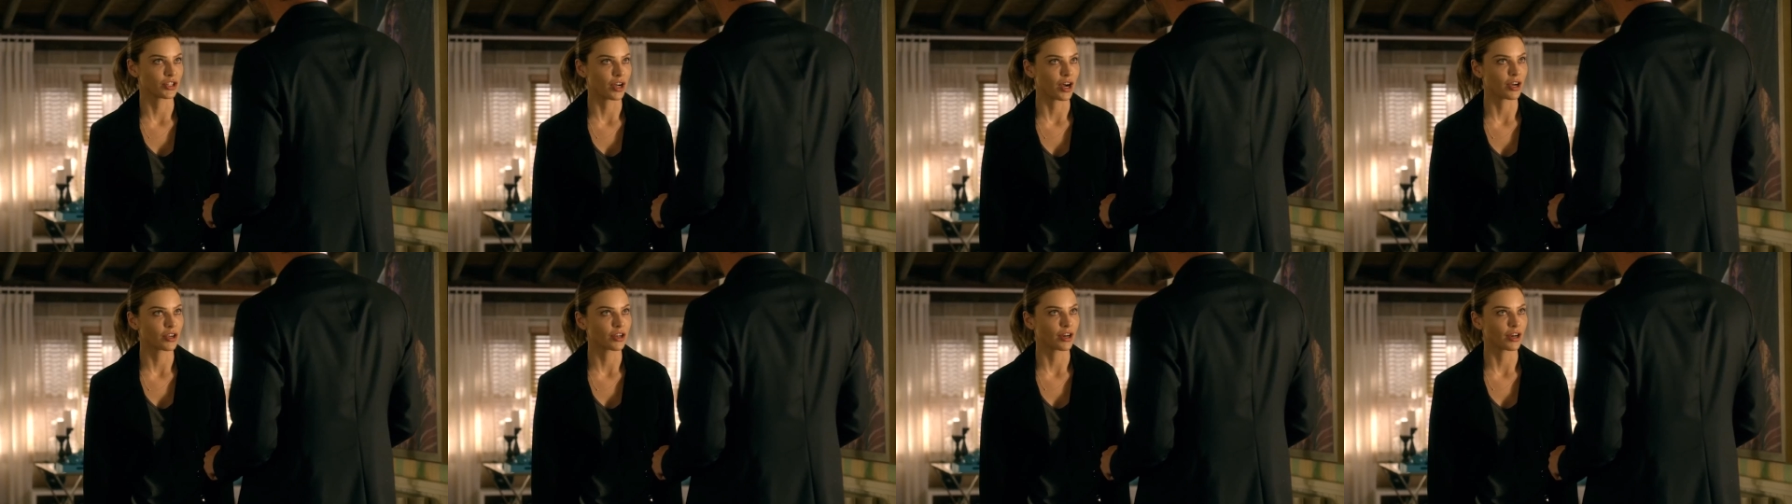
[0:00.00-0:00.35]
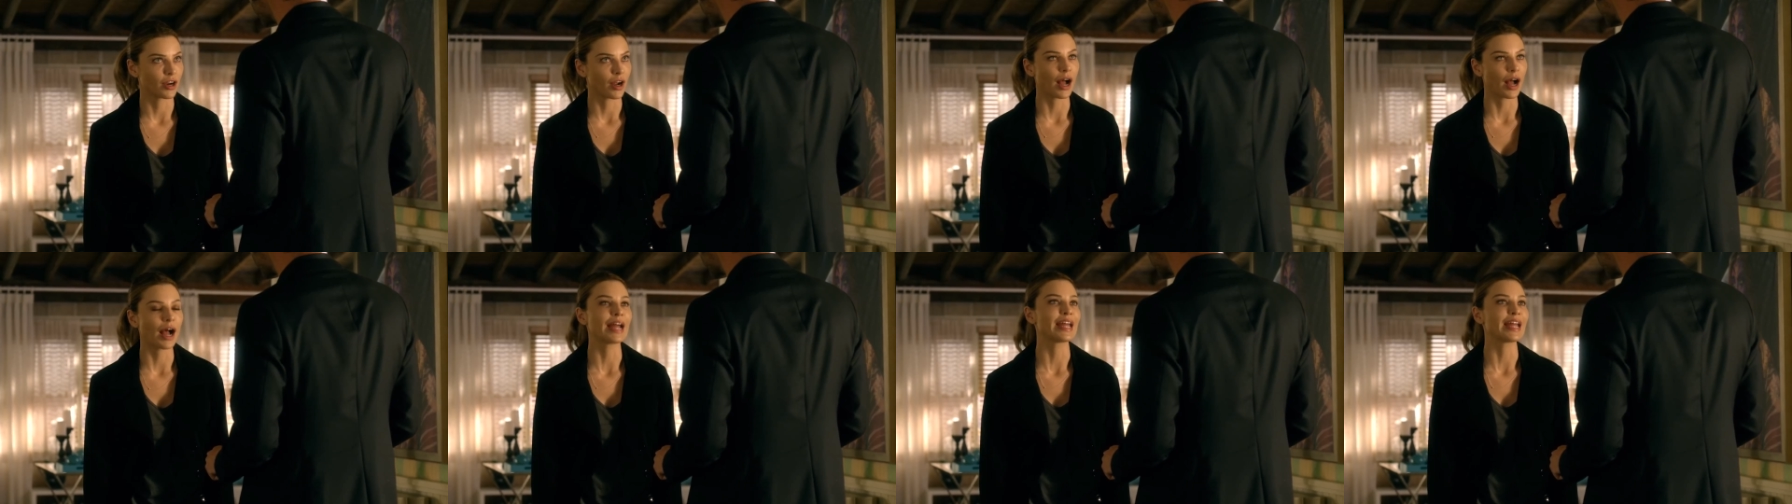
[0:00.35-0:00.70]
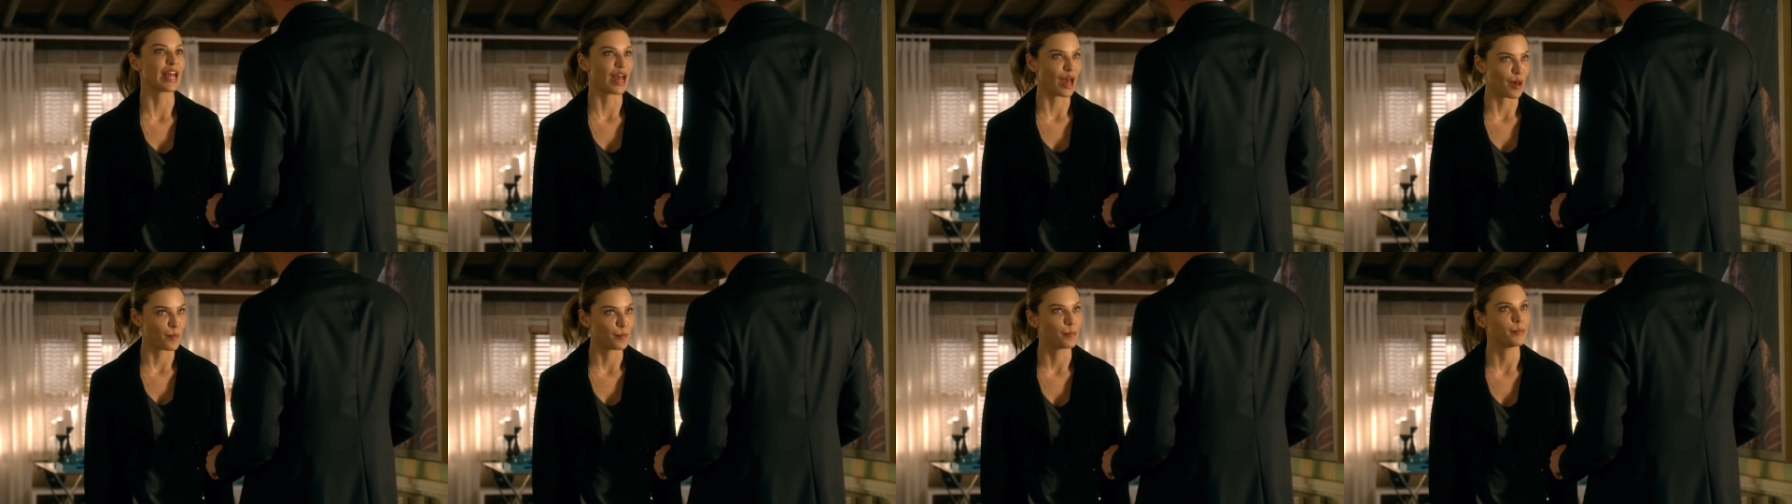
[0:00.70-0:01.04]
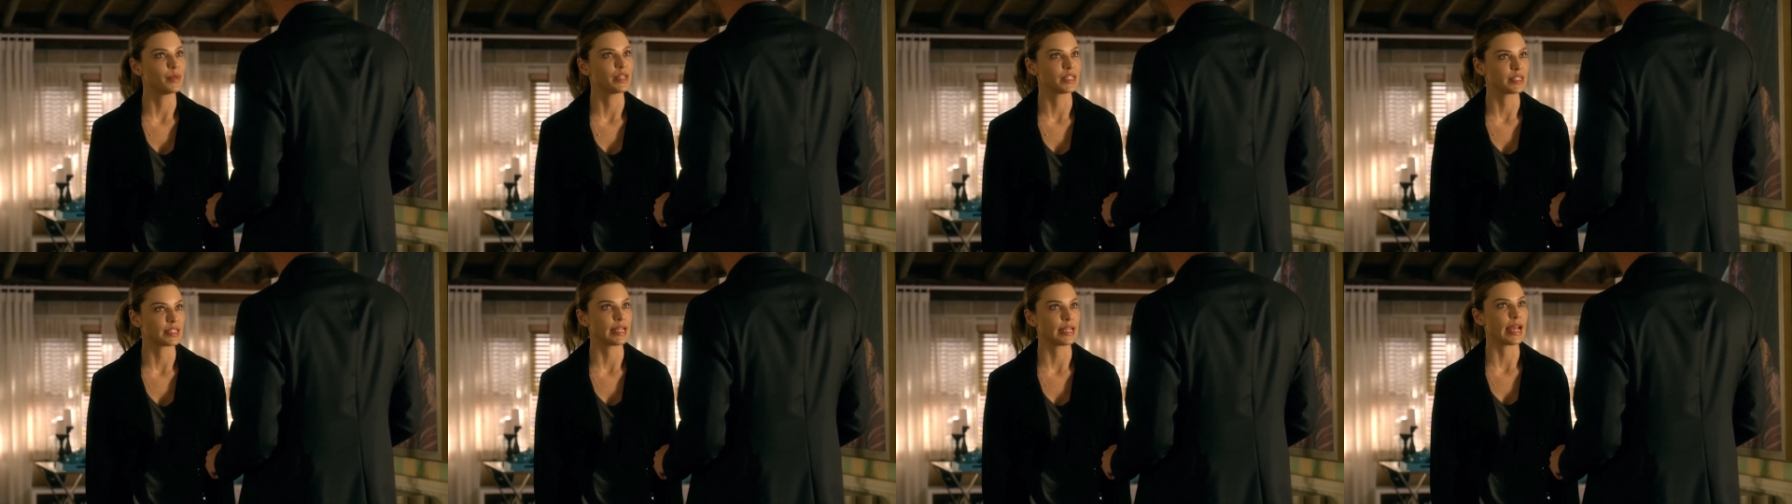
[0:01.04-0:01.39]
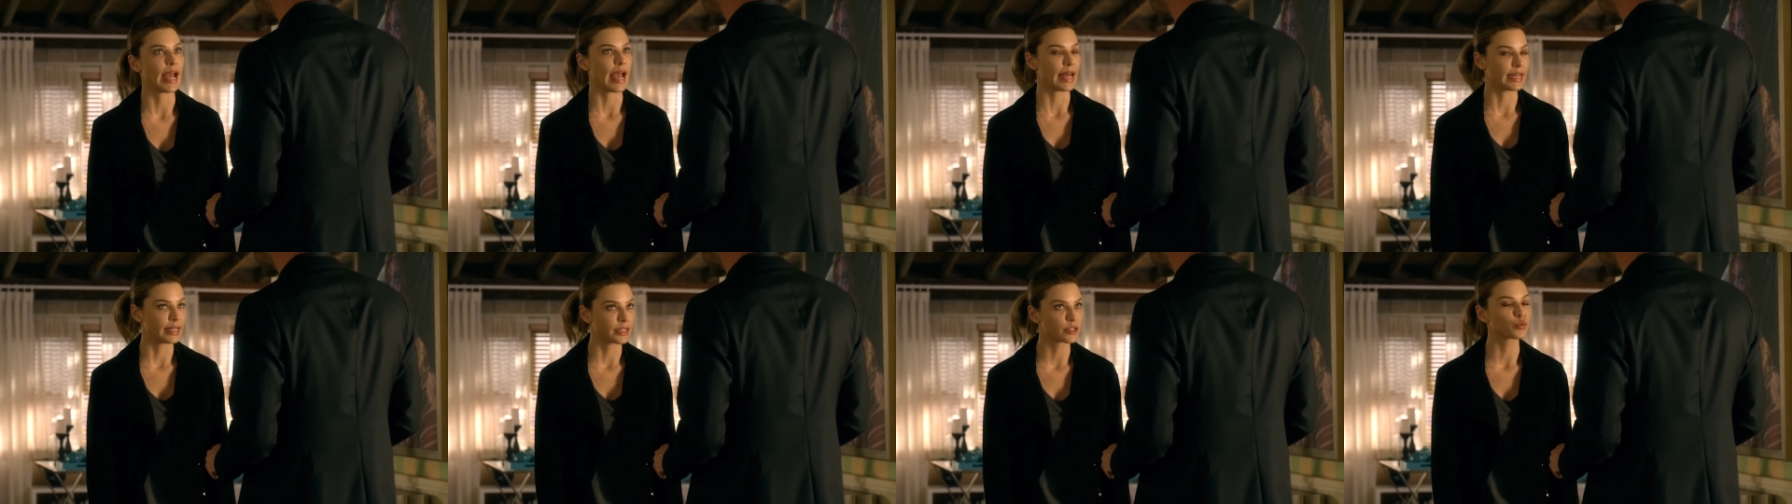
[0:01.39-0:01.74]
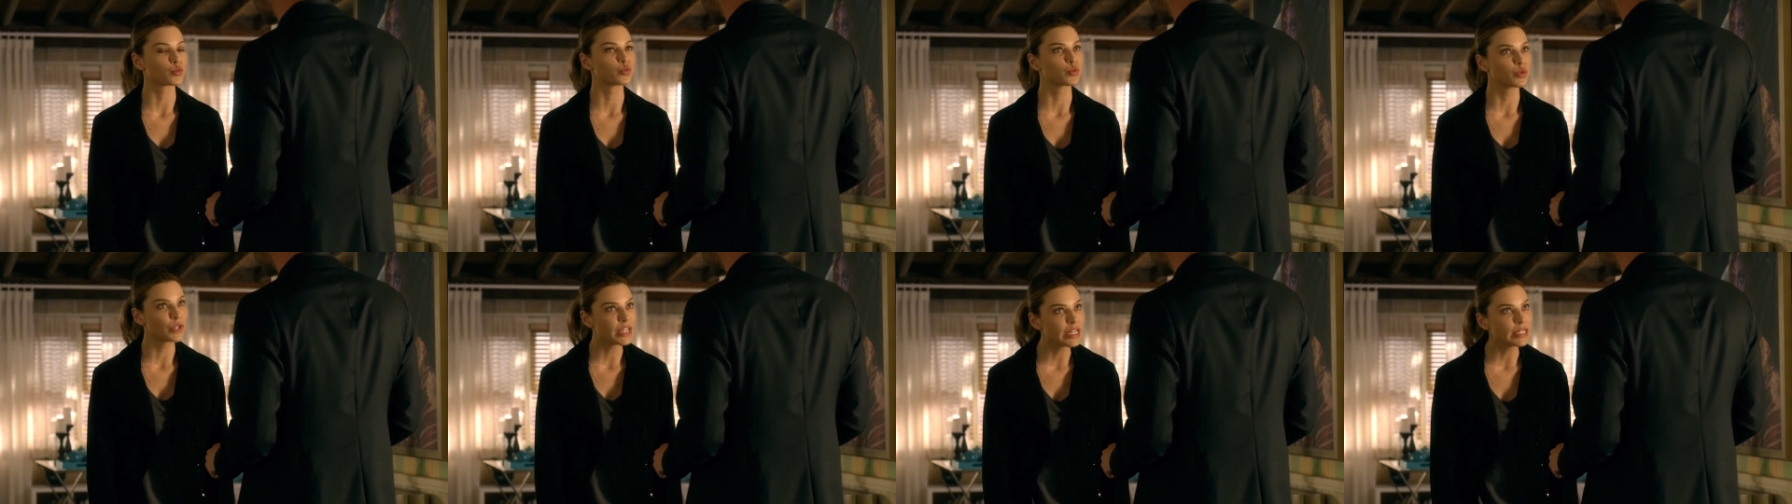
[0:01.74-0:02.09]
Shocker, I am busy, and it's
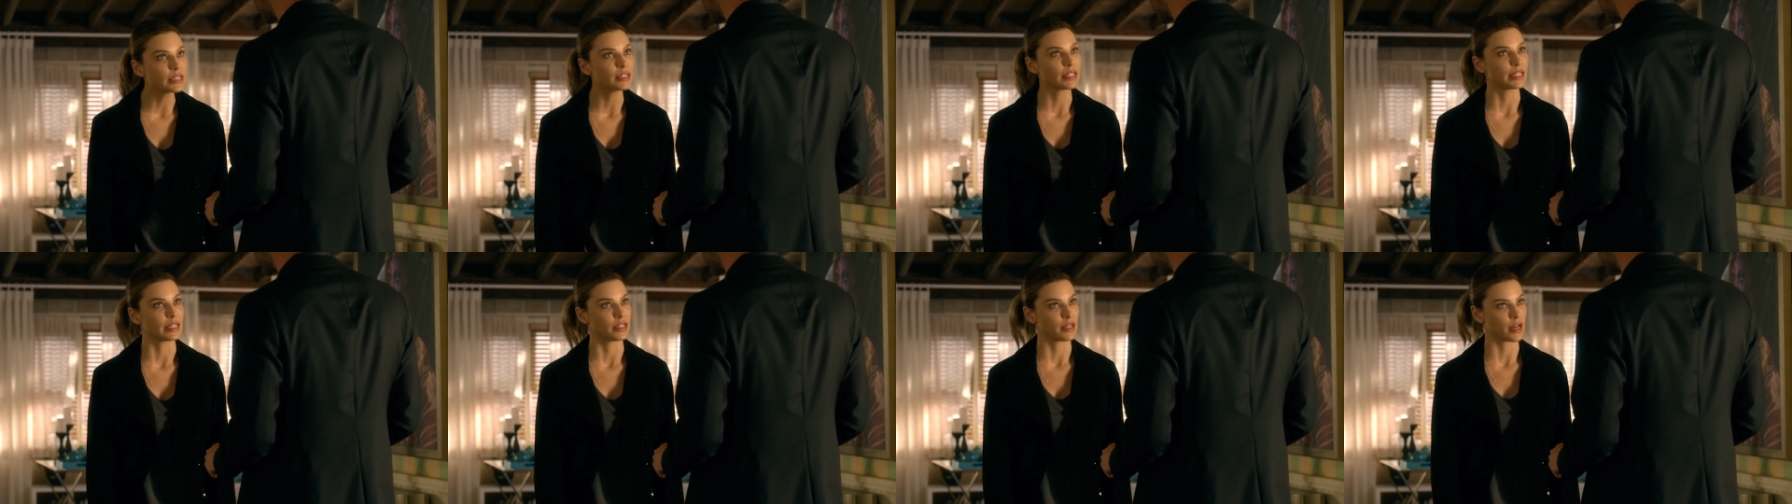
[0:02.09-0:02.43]
really